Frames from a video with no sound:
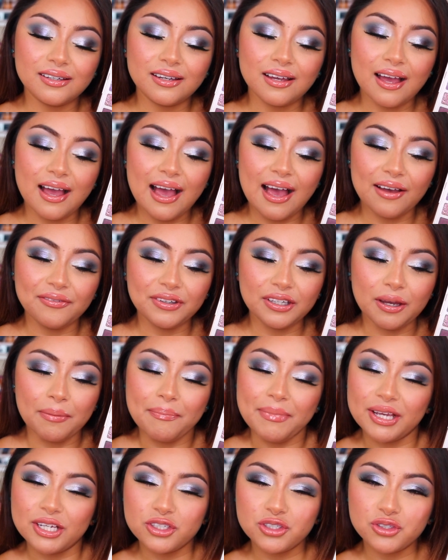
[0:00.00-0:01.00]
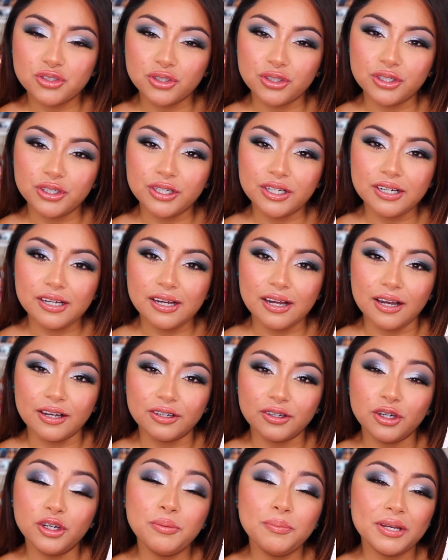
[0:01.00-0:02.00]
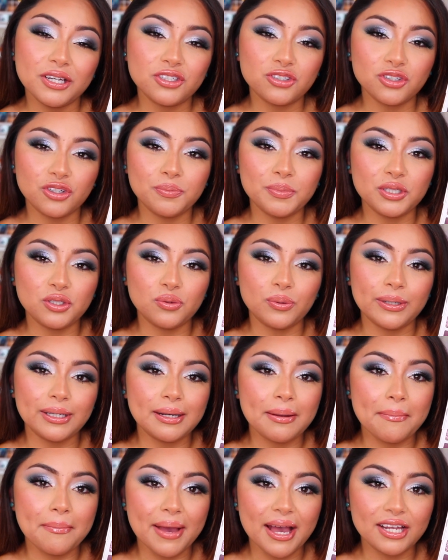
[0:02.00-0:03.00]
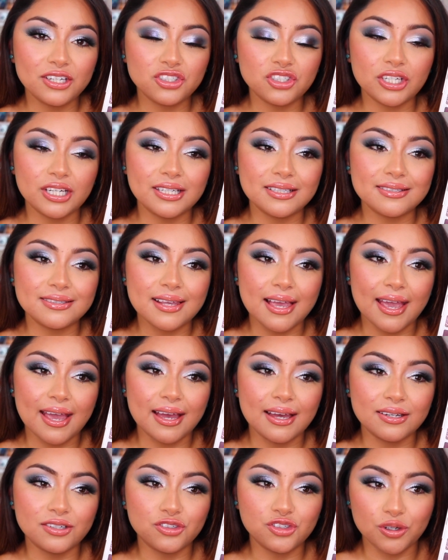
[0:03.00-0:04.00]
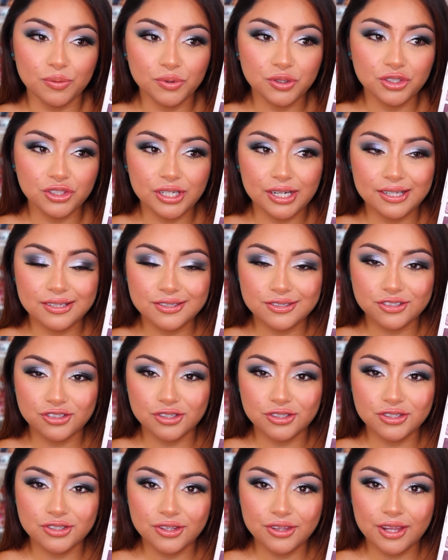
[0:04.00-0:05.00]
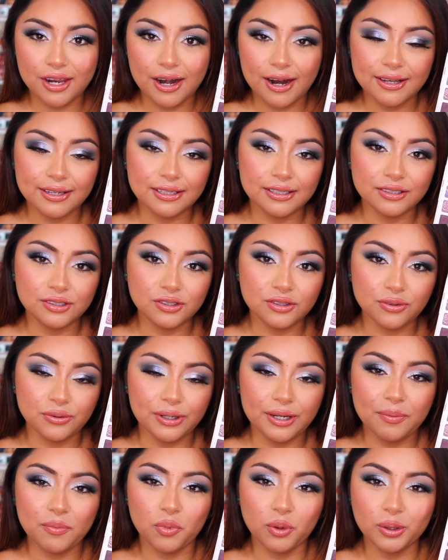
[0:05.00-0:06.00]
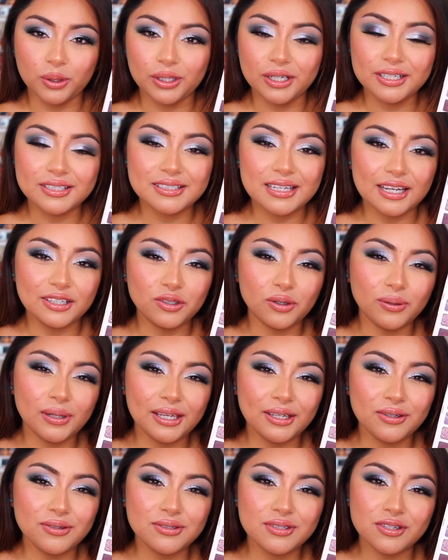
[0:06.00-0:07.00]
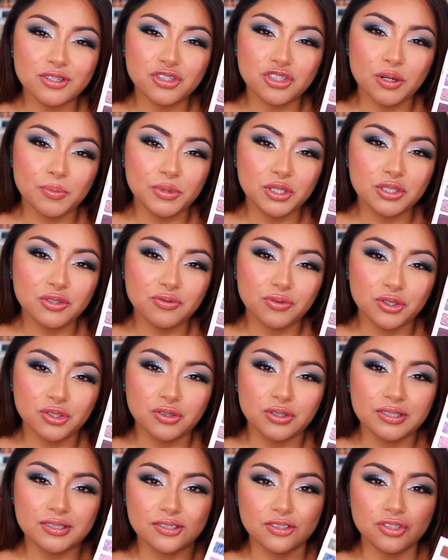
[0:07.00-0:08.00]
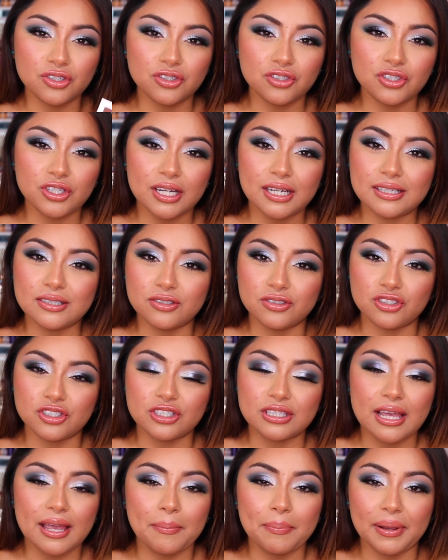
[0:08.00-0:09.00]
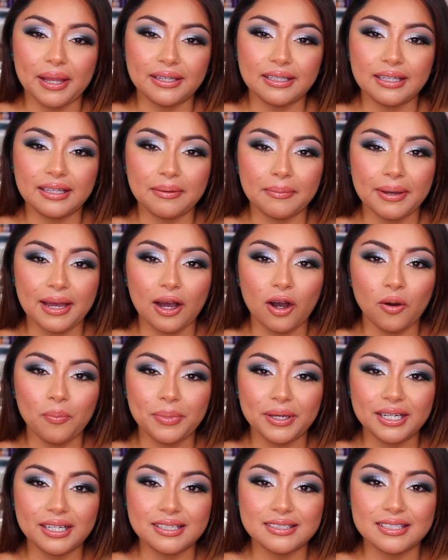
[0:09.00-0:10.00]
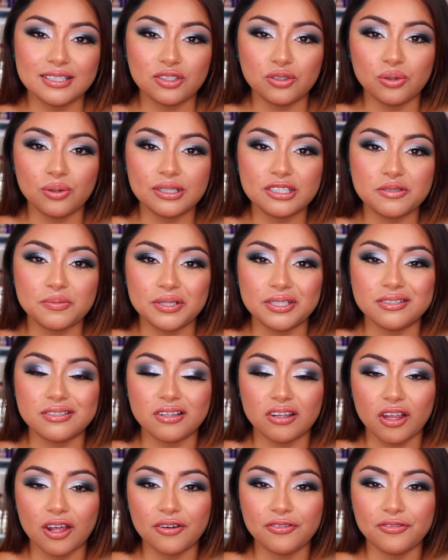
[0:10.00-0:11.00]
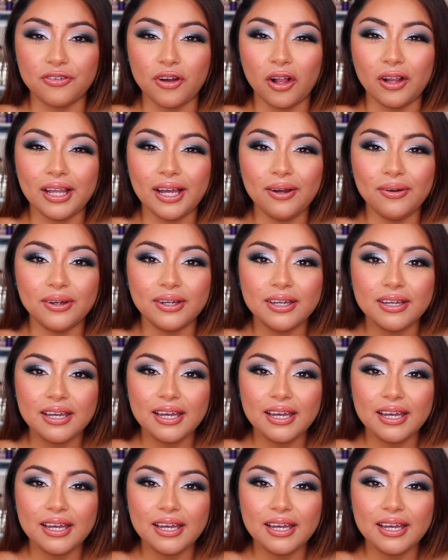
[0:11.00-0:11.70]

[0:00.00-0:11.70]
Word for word: having a mixture, a good mixture between matte shades and shimmer shades just so that I can create more looks. I don't like using shimmers for transition shades or just like blending them out because I do experience a lot of fallout.